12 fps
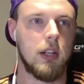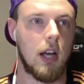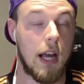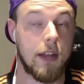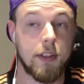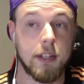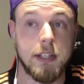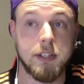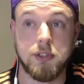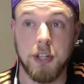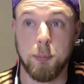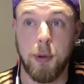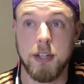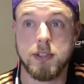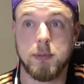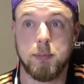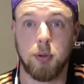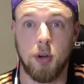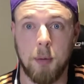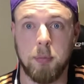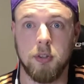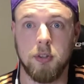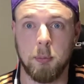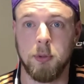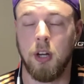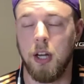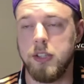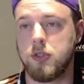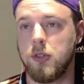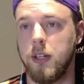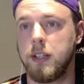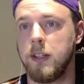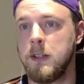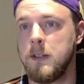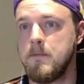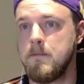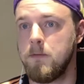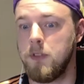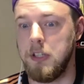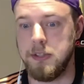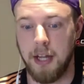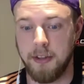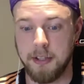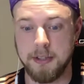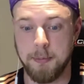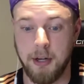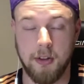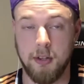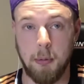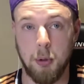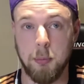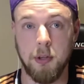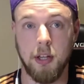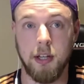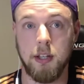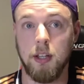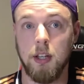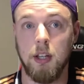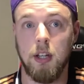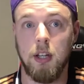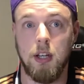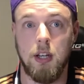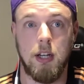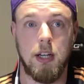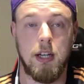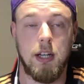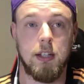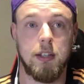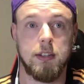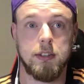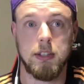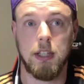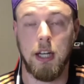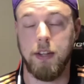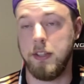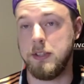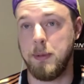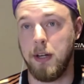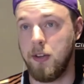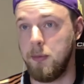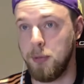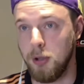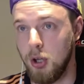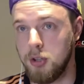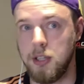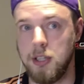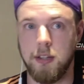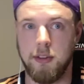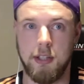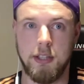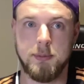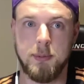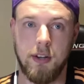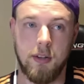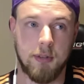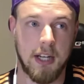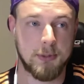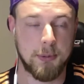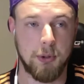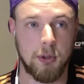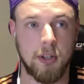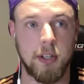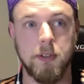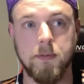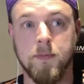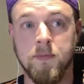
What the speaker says: I think he's their best proper number 9 striker. I think he's better than Immobile. I think he's better than Belotti. I think he's better than Raspadori.